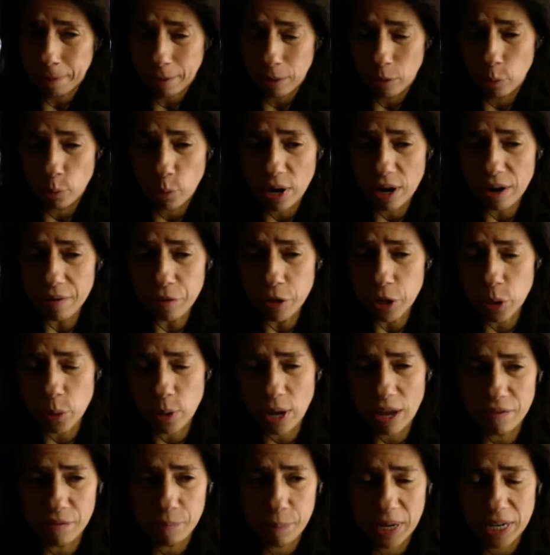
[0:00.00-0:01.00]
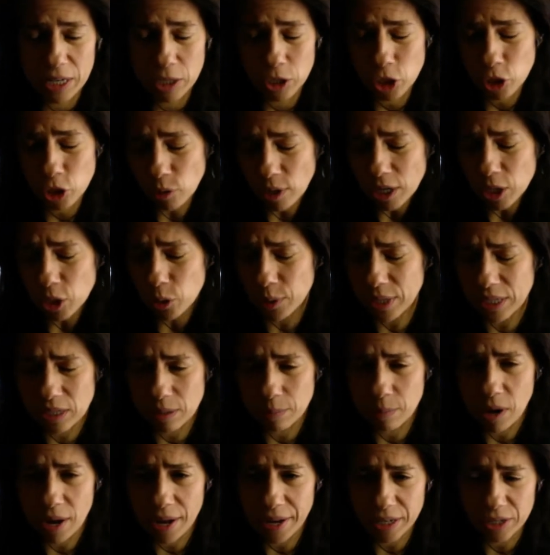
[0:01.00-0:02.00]
wherever you have pain, just try doing
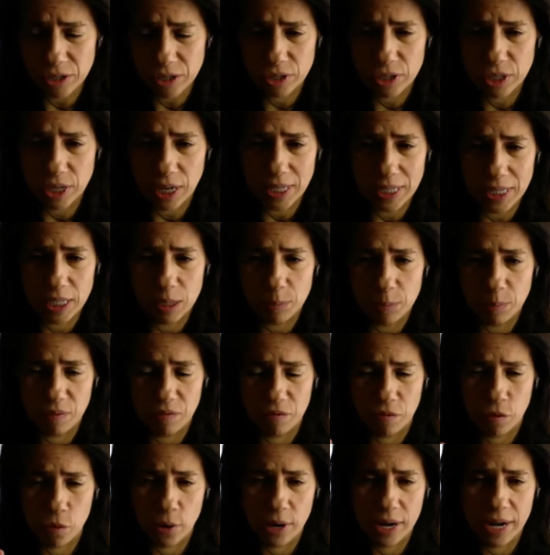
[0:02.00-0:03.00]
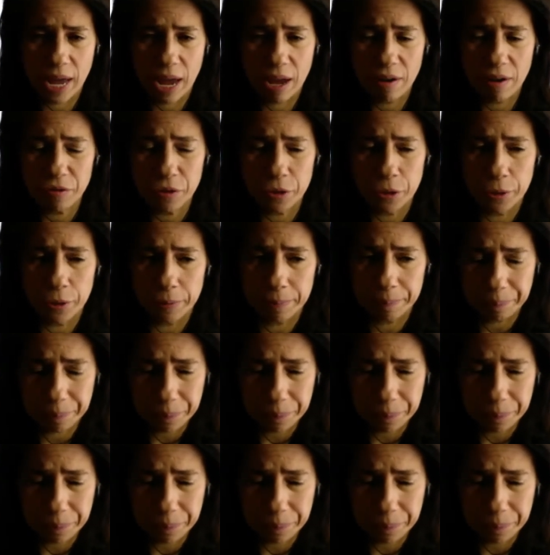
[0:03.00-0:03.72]
some eye exercises before and after